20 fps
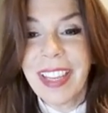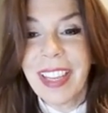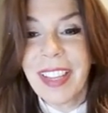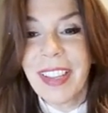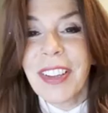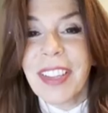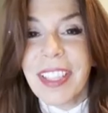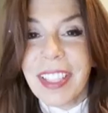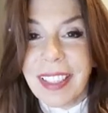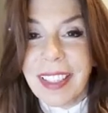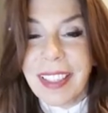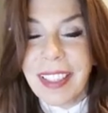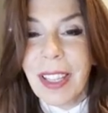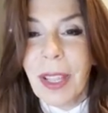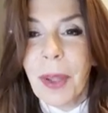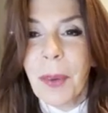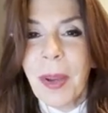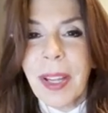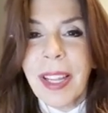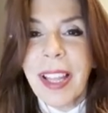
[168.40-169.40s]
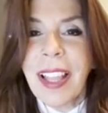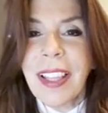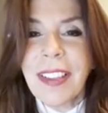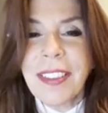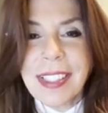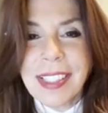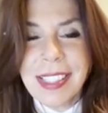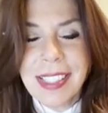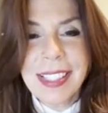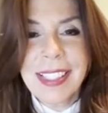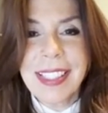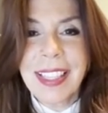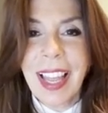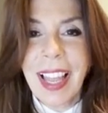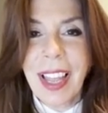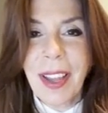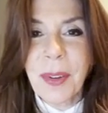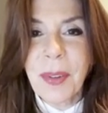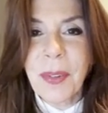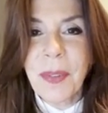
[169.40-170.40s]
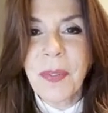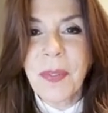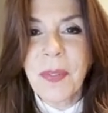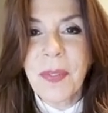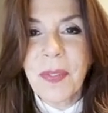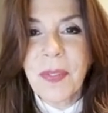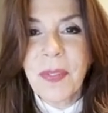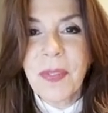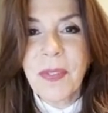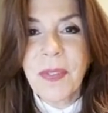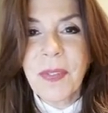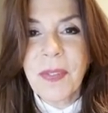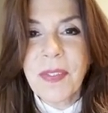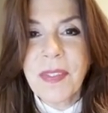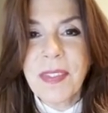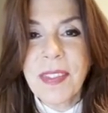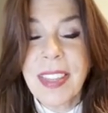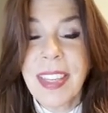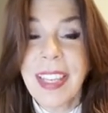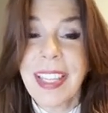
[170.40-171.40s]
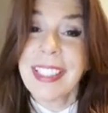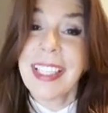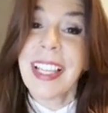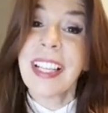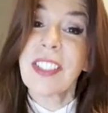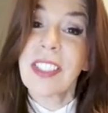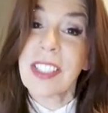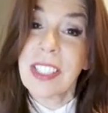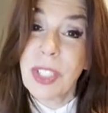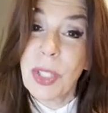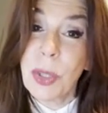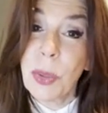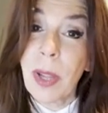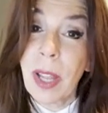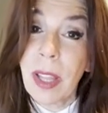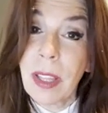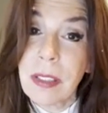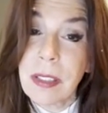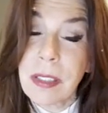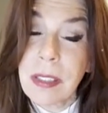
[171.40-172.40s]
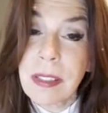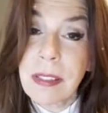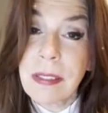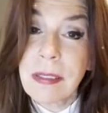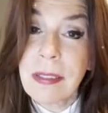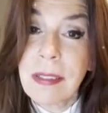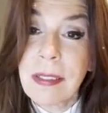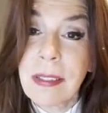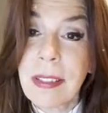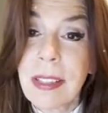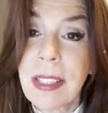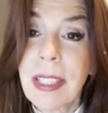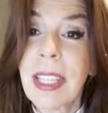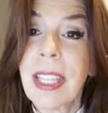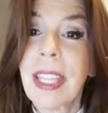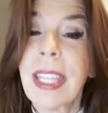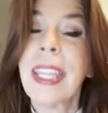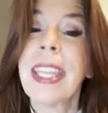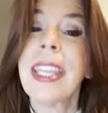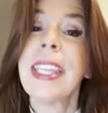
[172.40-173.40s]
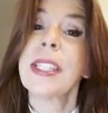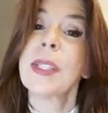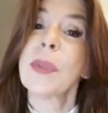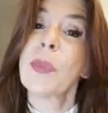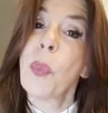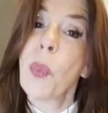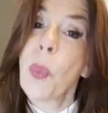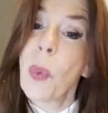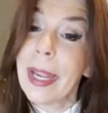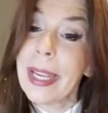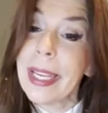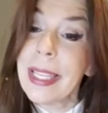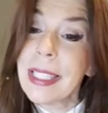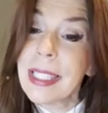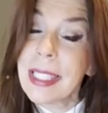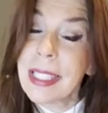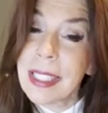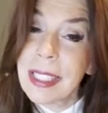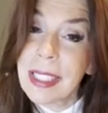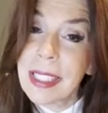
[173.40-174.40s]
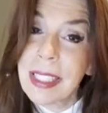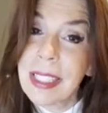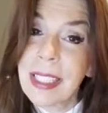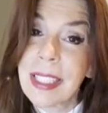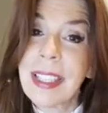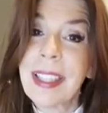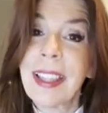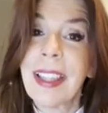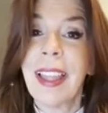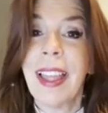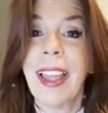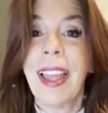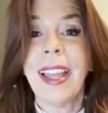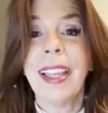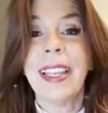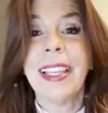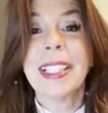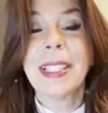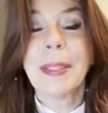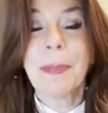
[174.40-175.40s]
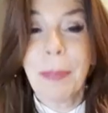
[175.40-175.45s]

good. What color is this cow? He's actually two colors. He's white and he's